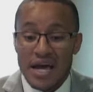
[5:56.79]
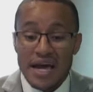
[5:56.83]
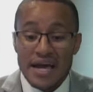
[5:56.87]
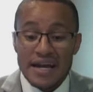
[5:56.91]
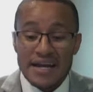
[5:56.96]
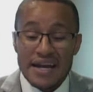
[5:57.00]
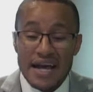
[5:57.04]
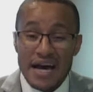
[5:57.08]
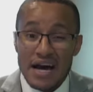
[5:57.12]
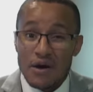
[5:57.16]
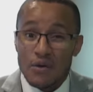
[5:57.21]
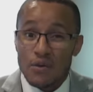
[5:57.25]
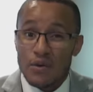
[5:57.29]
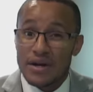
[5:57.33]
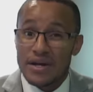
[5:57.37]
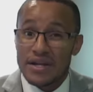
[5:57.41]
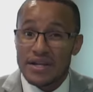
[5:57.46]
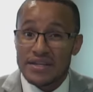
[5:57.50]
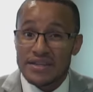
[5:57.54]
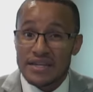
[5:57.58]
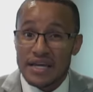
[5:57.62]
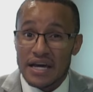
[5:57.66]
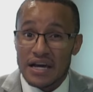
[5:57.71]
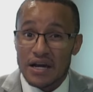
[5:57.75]
And now we're
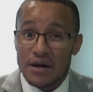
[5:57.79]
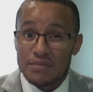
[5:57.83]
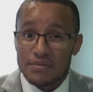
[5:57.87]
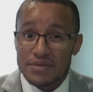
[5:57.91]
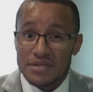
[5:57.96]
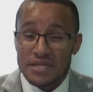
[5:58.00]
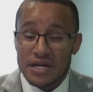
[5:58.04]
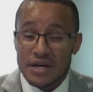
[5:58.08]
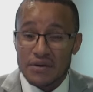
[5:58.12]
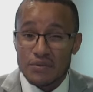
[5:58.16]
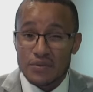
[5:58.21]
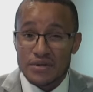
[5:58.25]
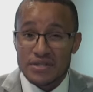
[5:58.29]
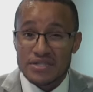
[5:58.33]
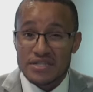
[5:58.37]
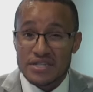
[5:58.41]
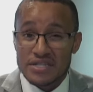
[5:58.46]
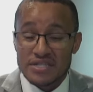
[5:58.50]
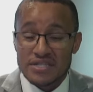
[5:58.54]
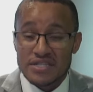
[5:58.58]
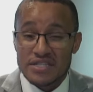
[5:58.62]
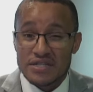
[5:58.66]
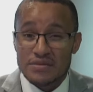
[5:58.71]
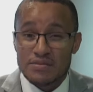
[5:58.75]
hitting that upside
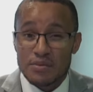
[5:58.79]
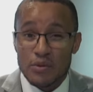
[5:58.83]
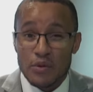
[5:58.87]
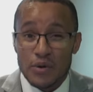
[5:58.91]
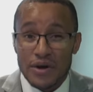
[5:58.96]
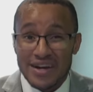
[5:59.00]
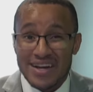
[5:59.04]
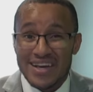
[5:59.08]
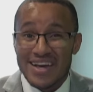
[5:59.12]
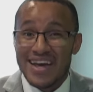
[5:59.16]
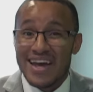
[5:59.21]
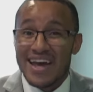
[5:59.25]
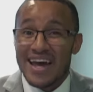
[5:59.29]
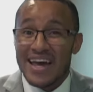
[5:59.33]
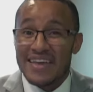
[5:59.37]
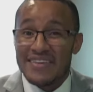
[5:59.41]
resistance point,